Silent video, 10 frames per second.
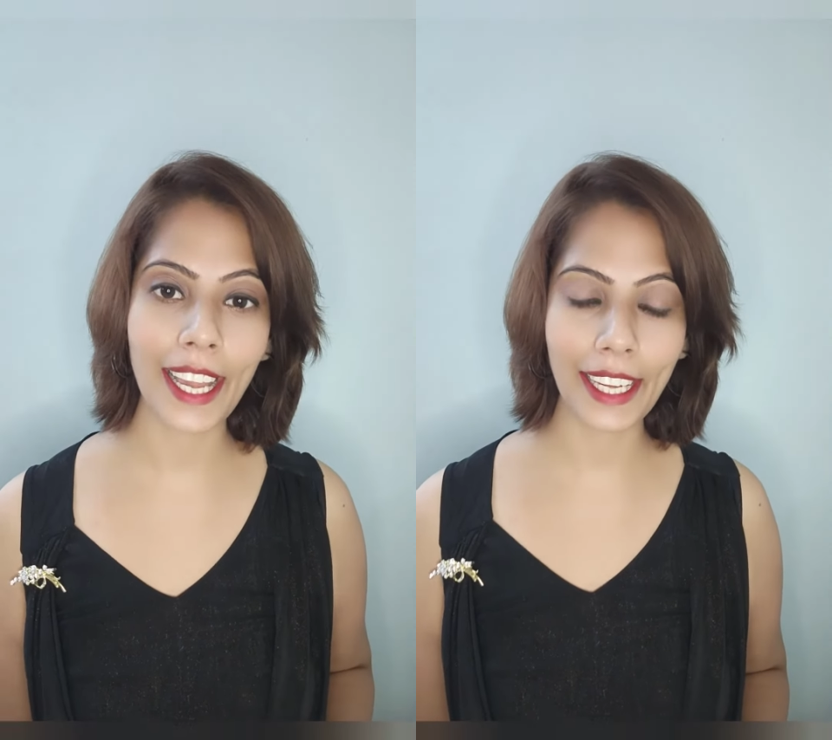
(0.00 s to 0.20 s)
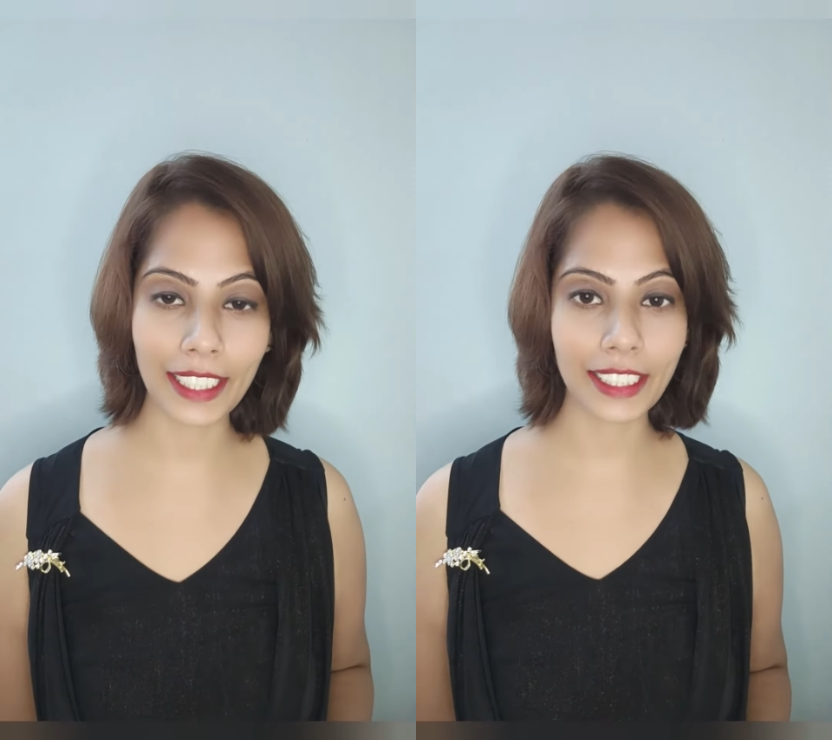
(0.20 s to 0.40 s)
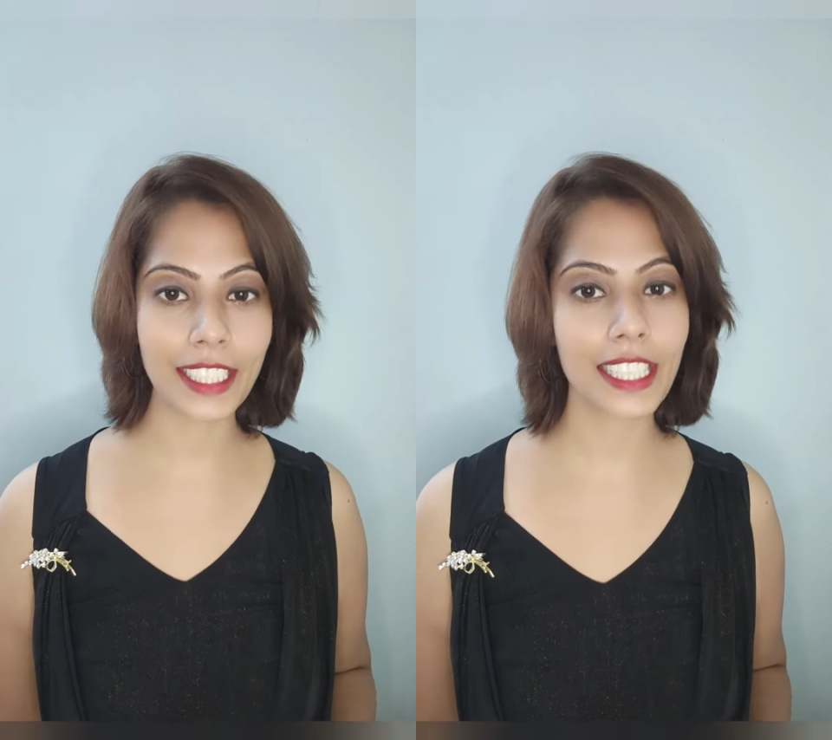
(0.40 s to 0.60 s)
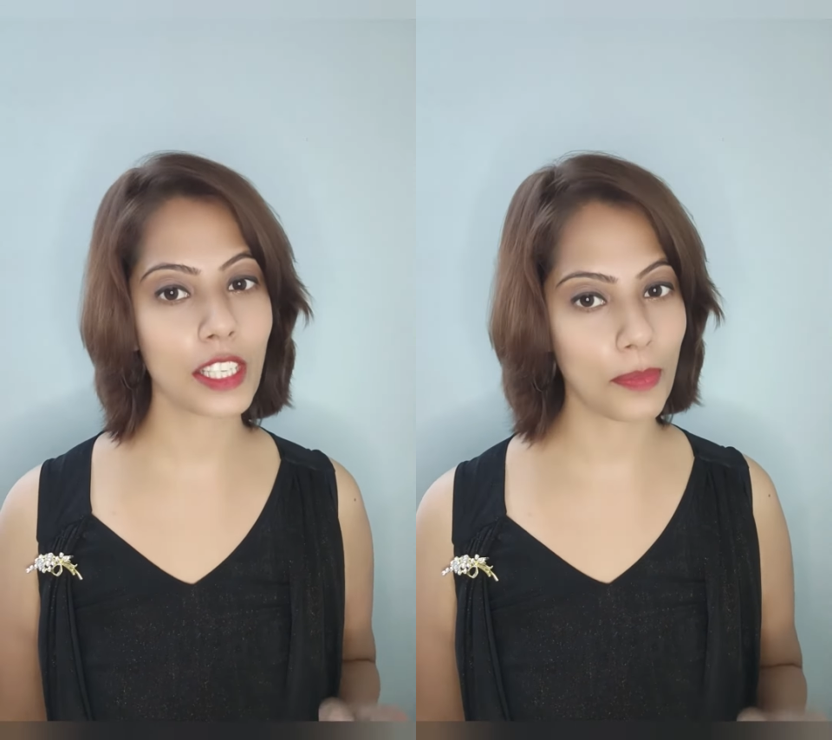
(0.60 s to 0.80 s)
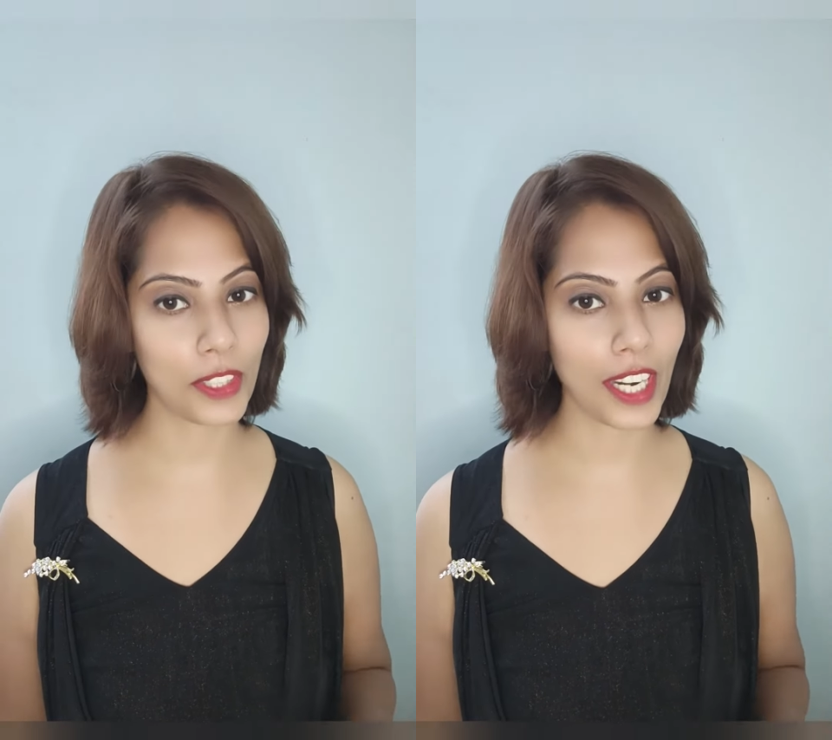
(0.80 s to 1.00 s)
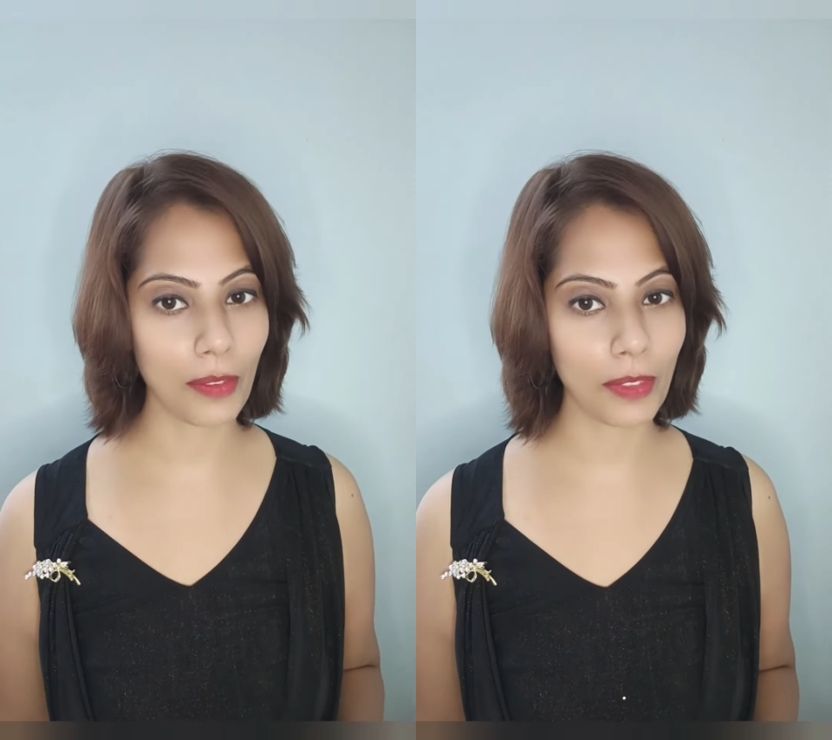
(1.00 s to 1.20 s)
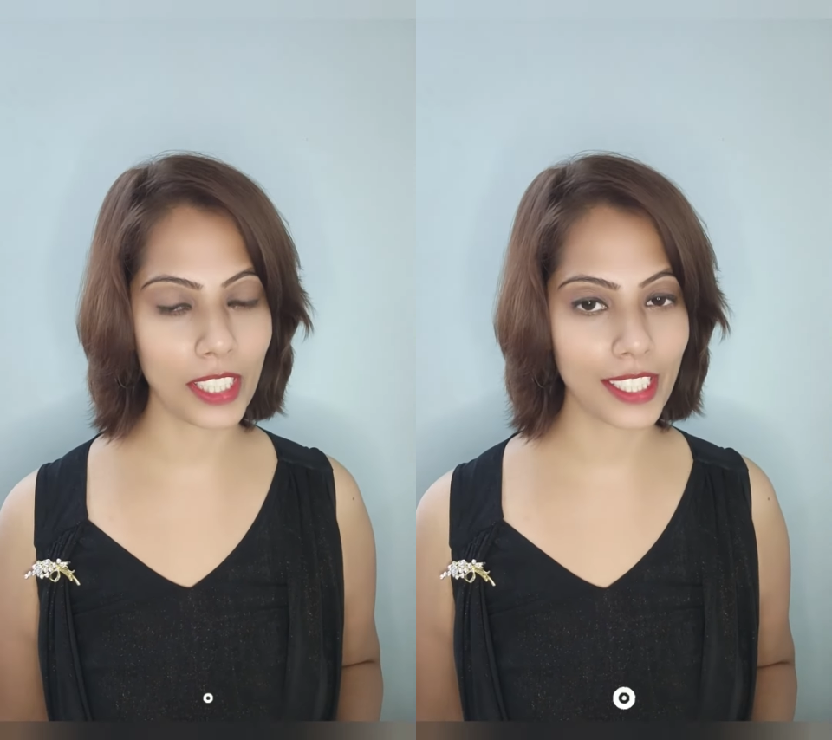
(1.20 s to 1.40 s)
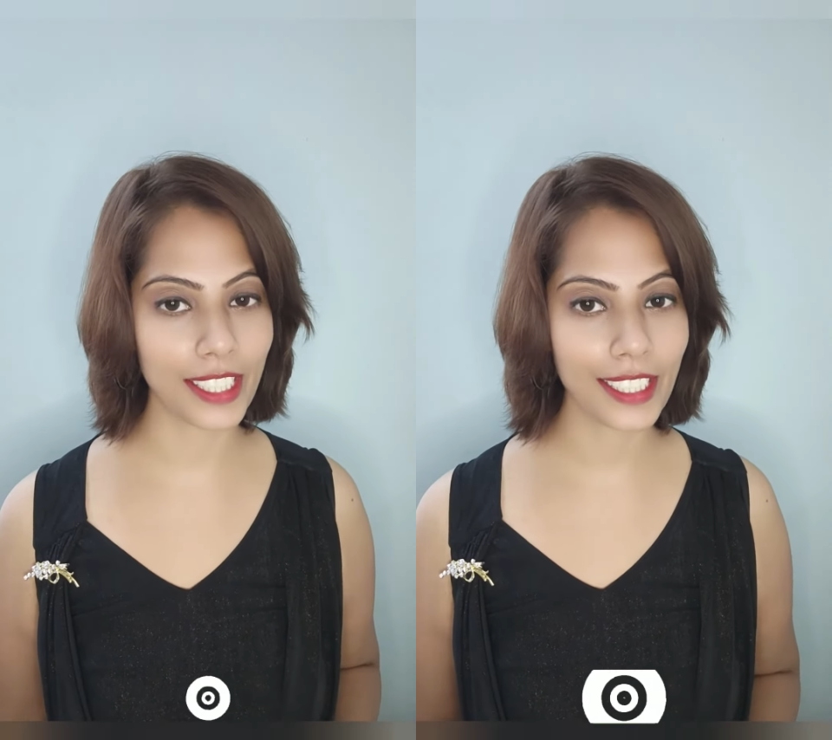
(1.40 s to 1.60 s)
and subscribe
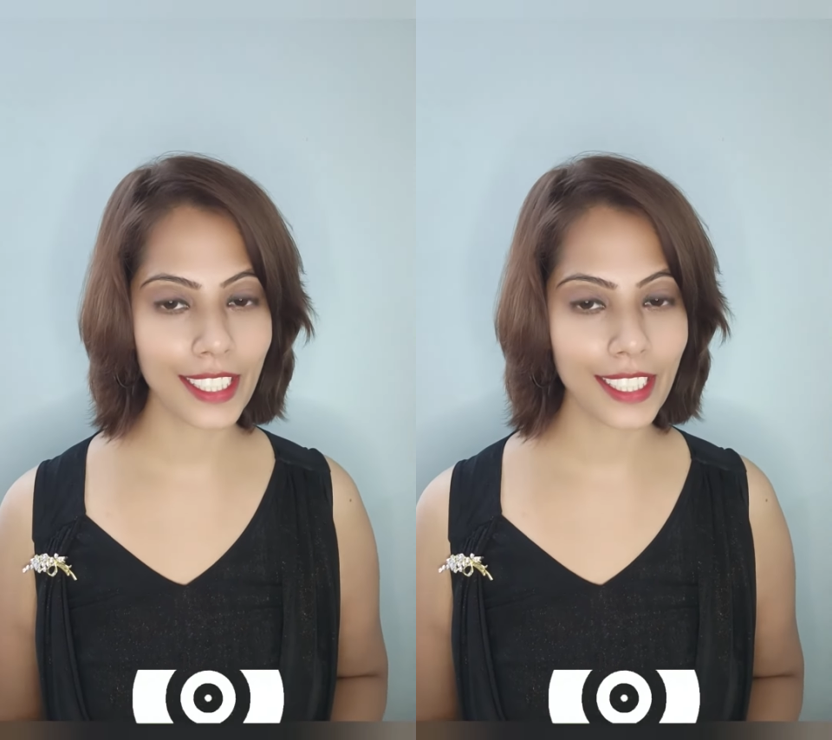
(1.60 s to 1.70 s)
button.